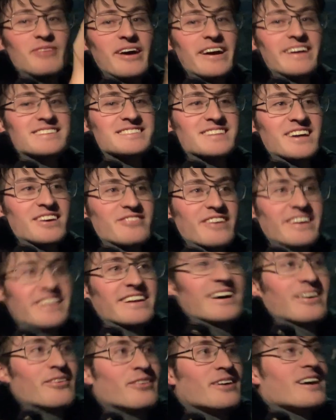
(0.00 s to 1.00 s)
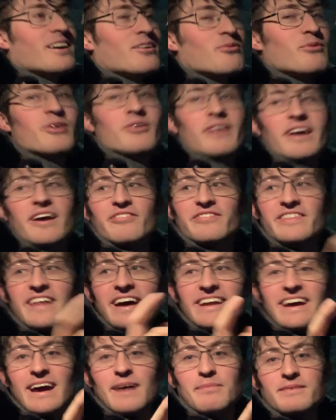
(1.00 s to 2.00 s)
can tell you right now, well, if
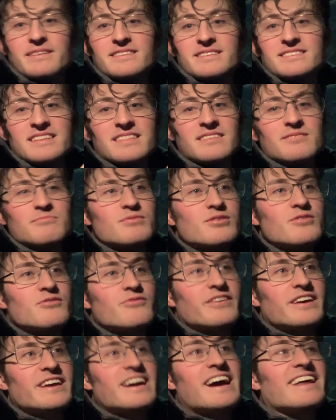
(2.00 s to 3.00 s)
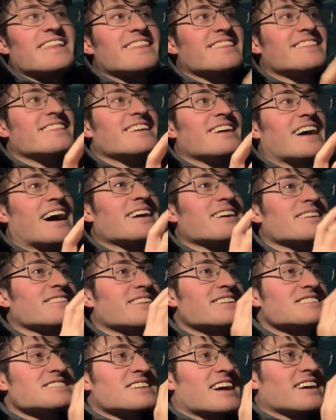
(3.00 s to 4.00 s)
that happens in the movie,
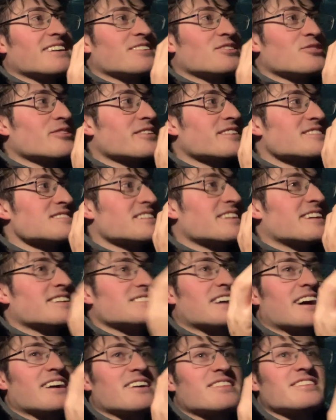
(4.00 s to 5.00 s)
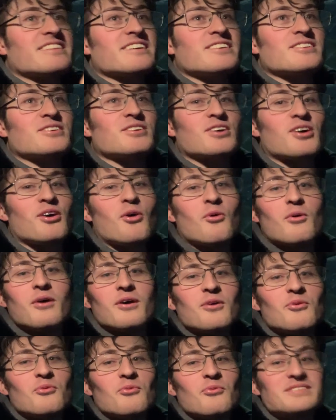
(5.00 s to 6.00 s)
you're going to see an entire theater go,
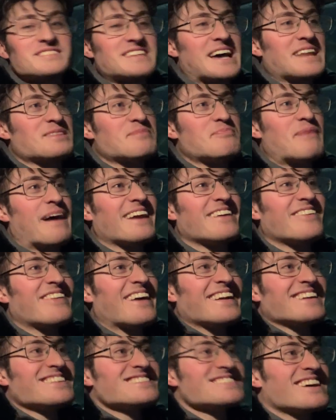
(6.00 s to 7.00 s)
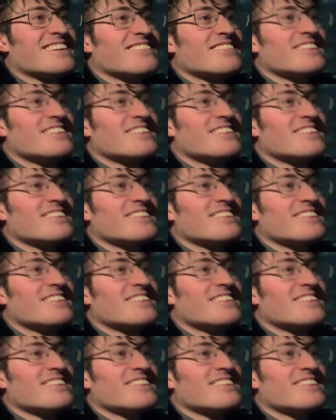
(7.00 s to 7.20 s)
was that the bite of 87?